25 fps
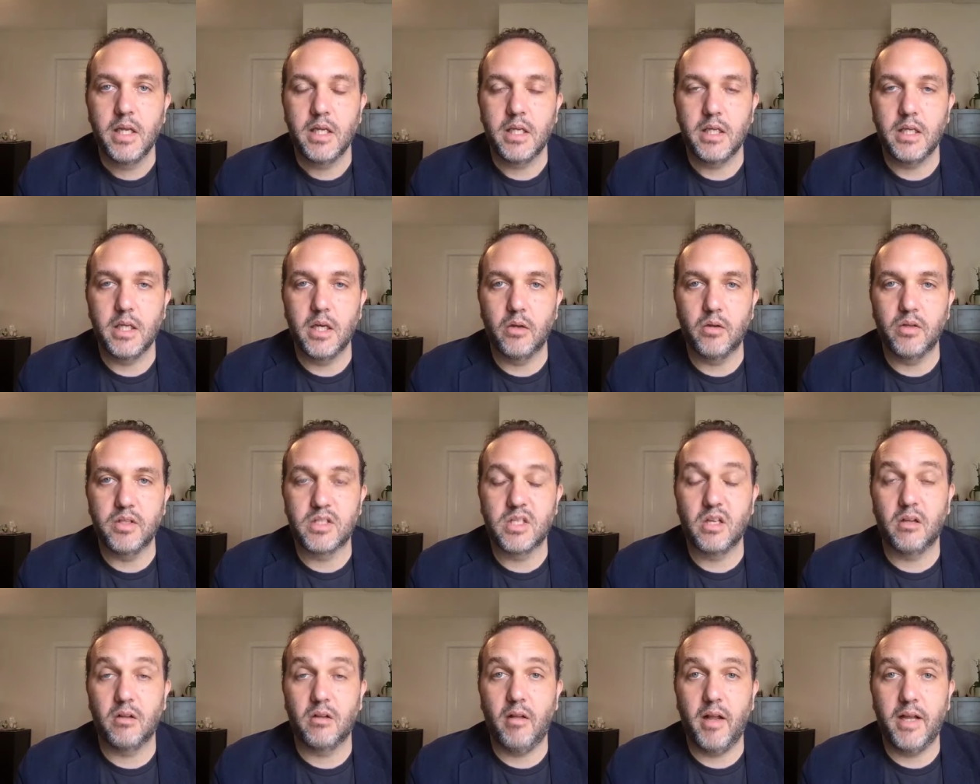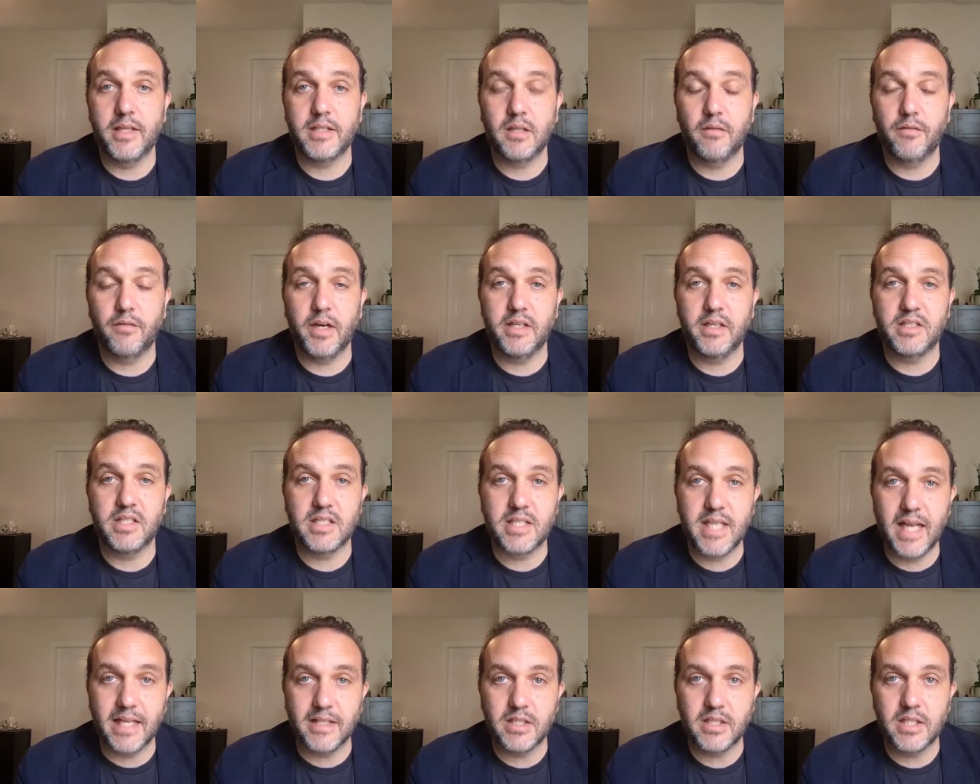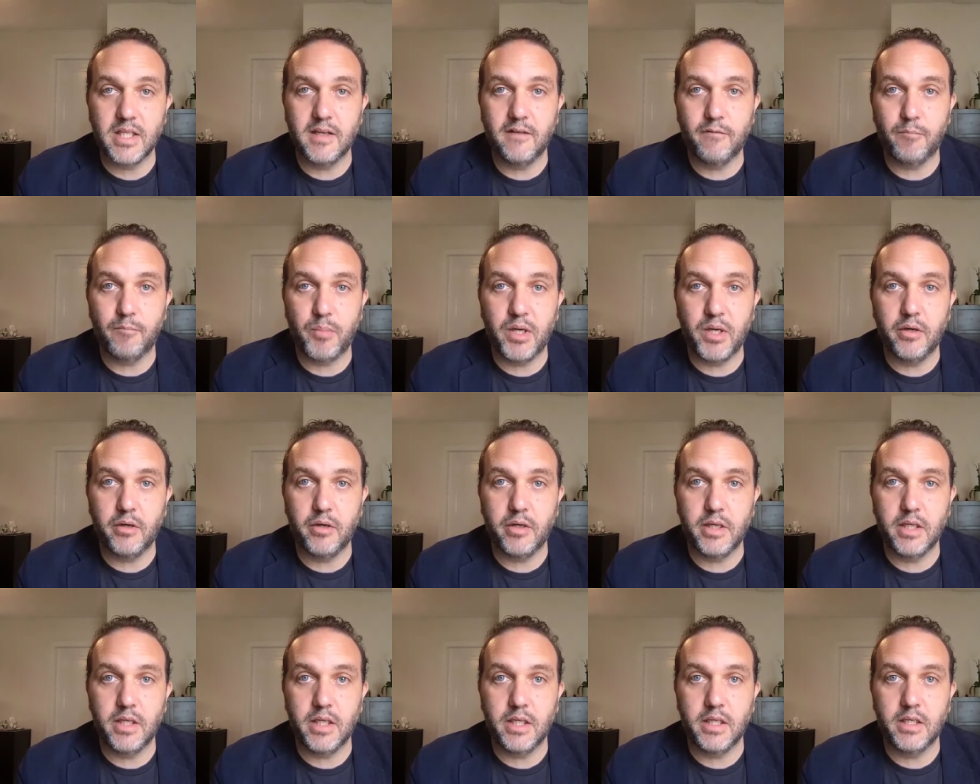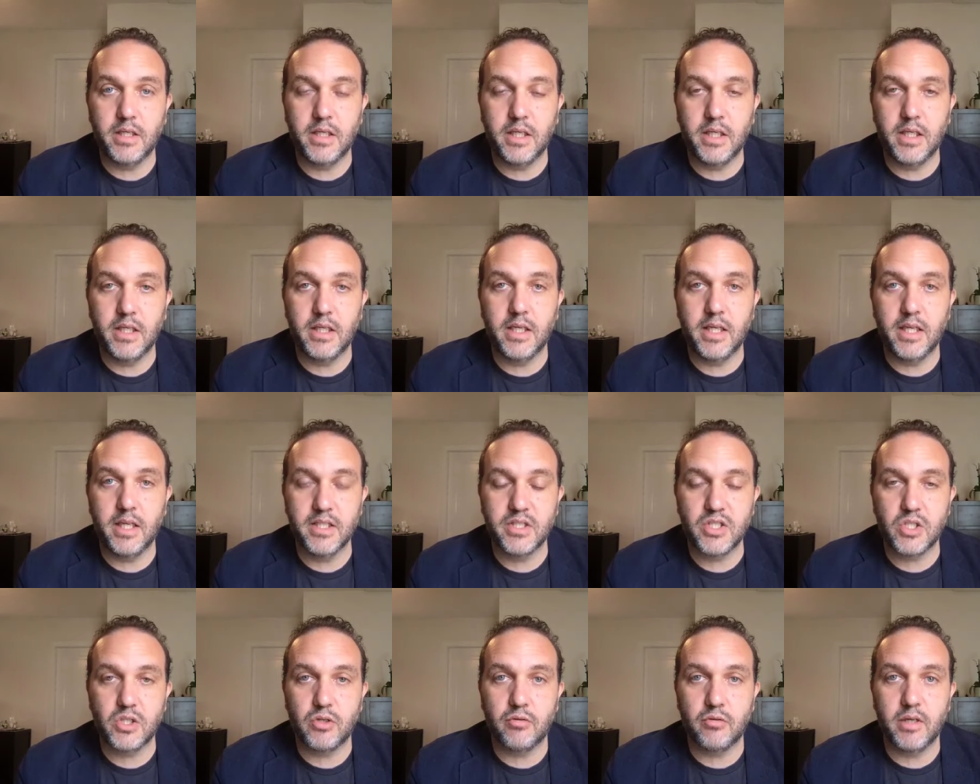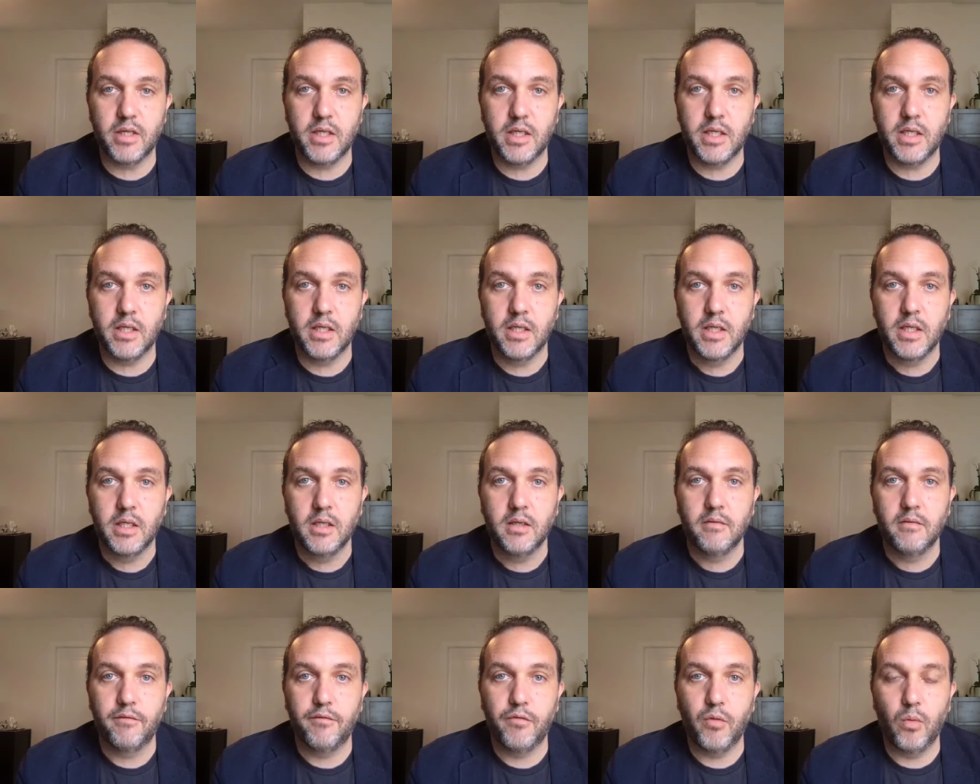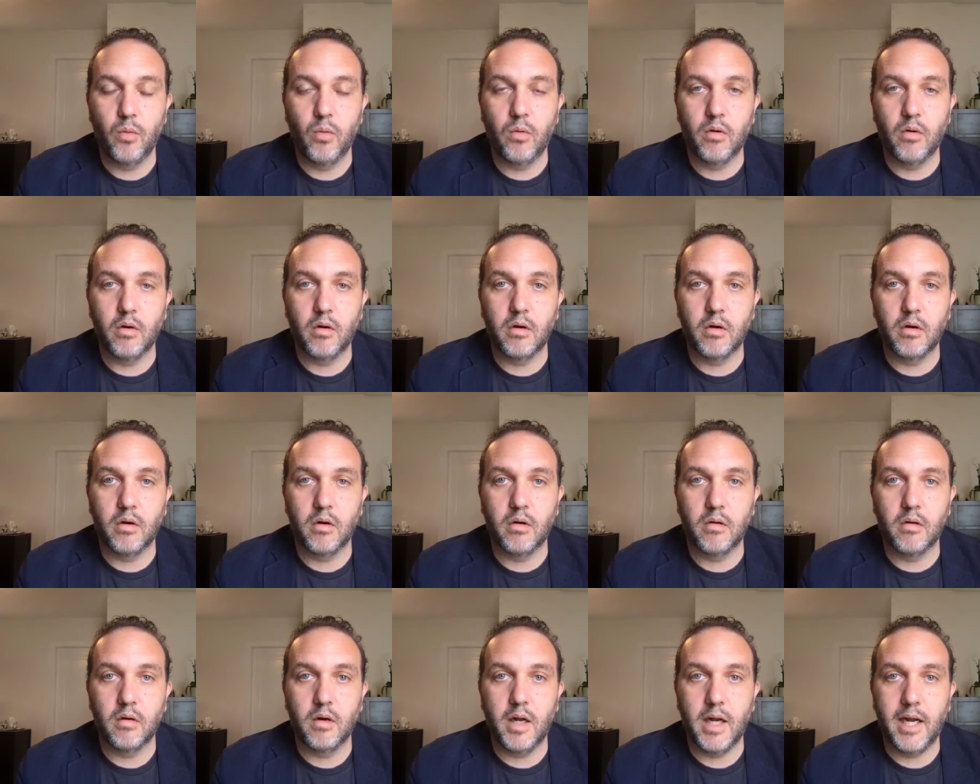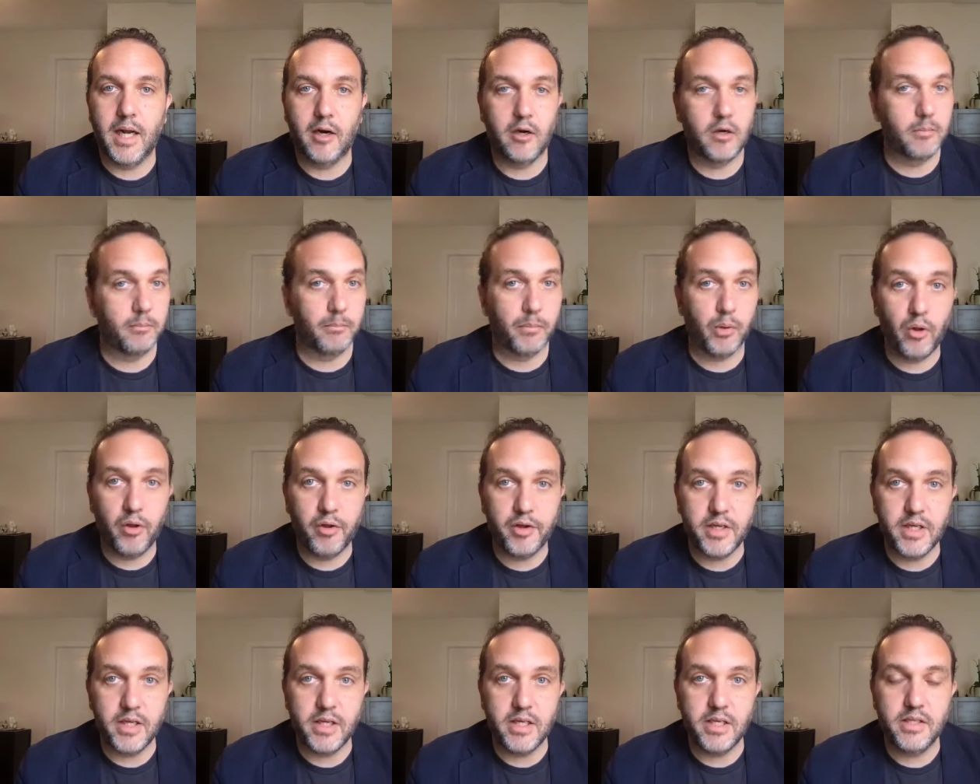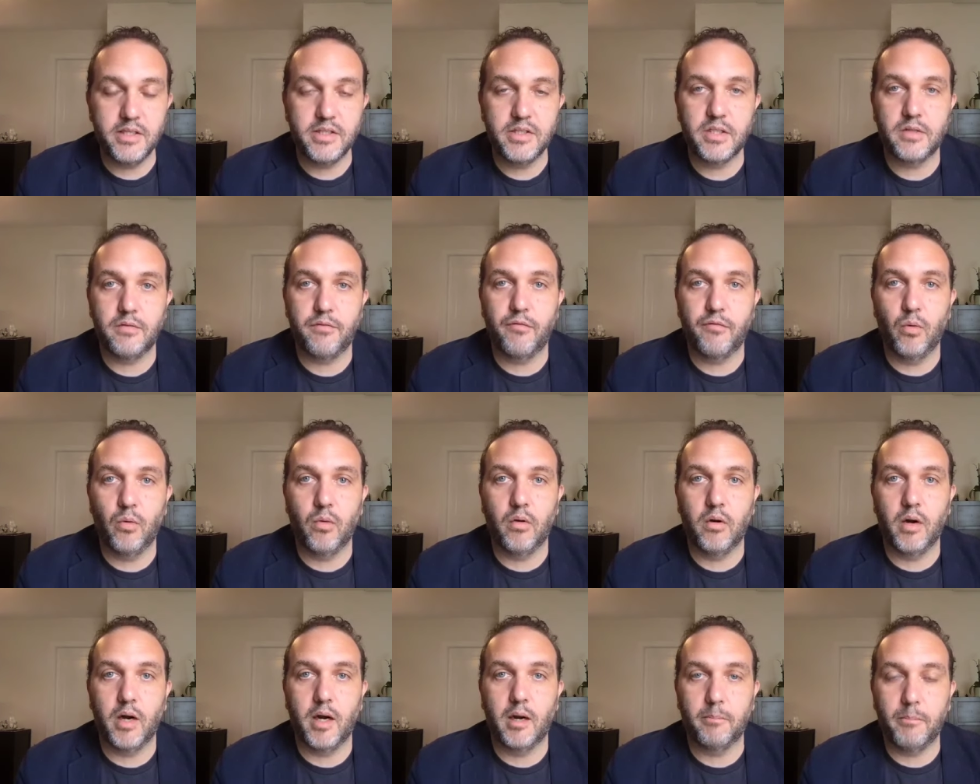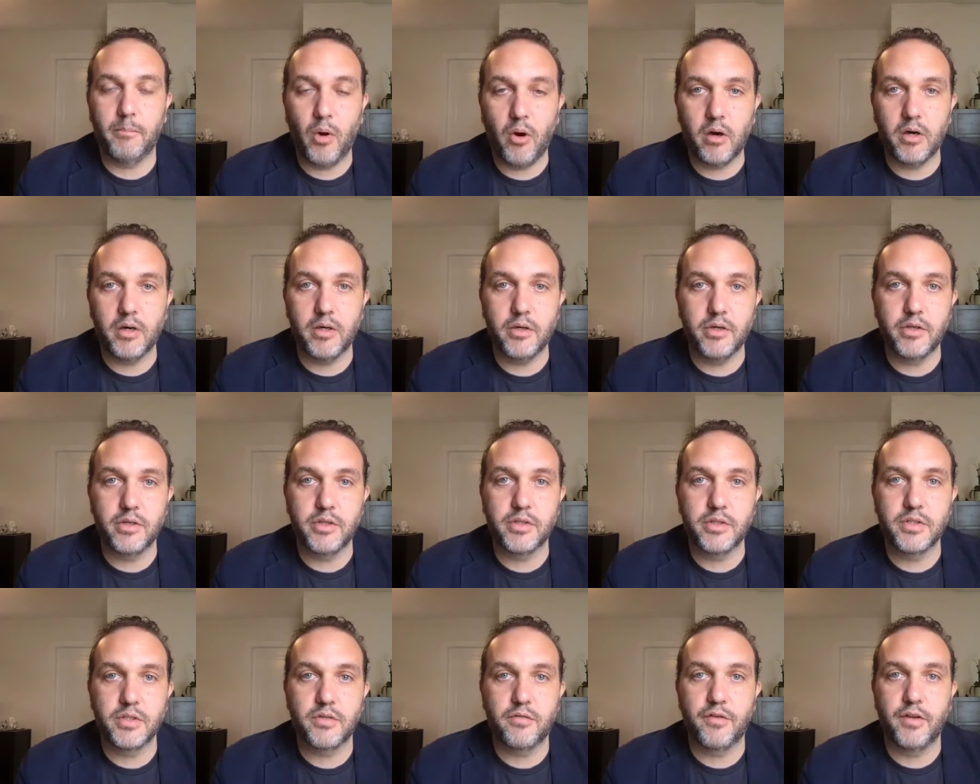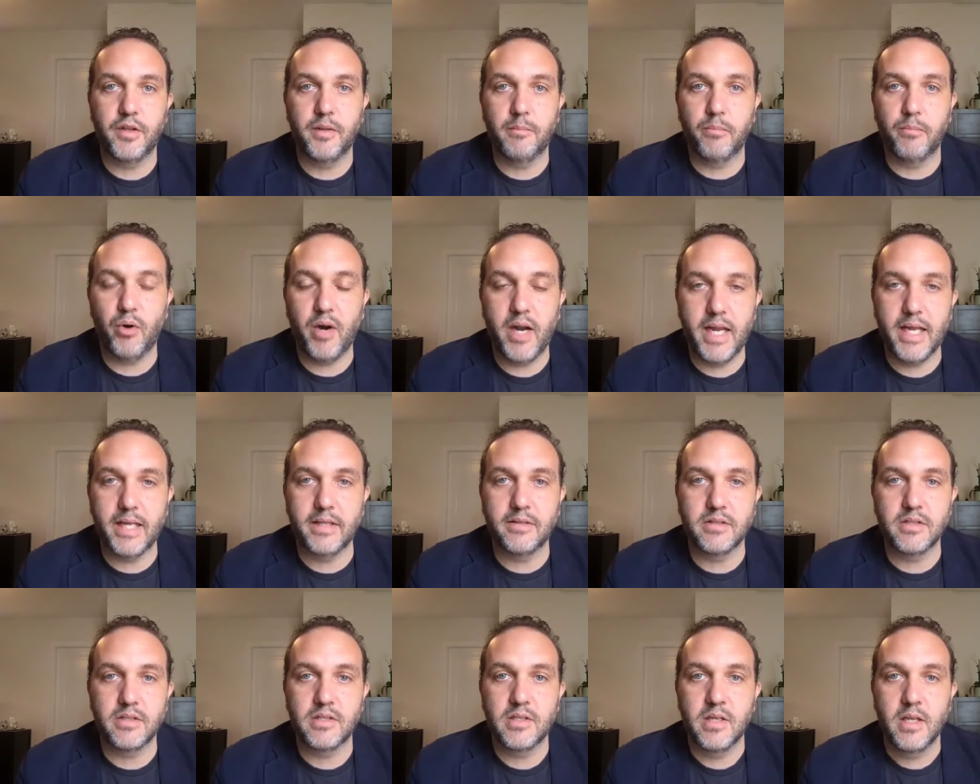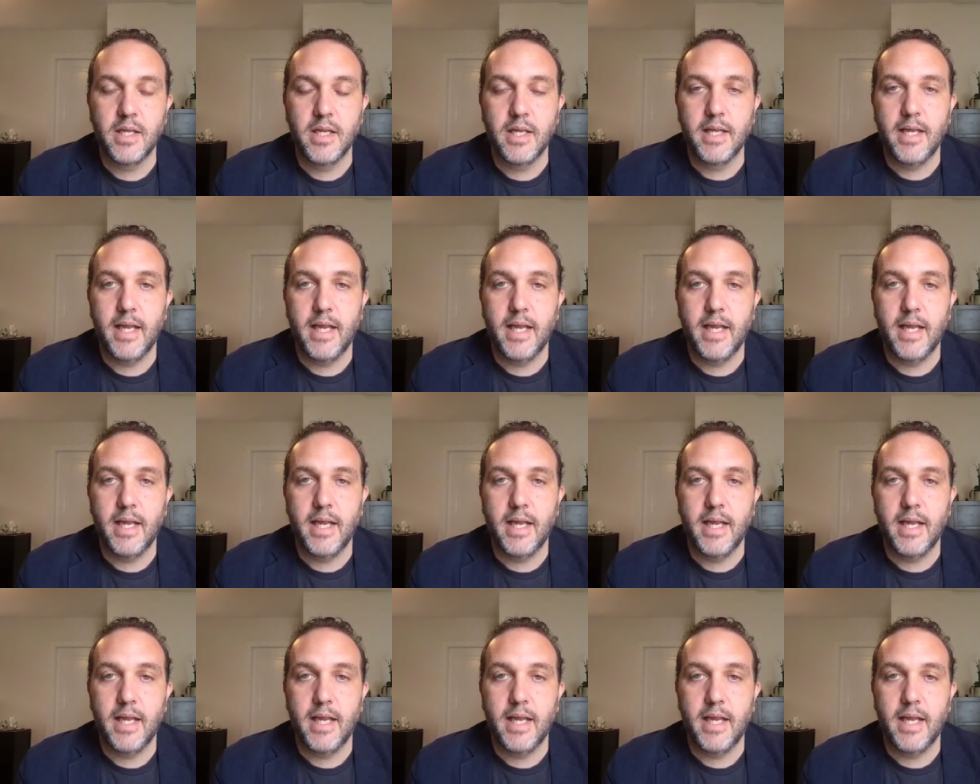it's a very sensitive period in history for our employees, for our partners, for the brands.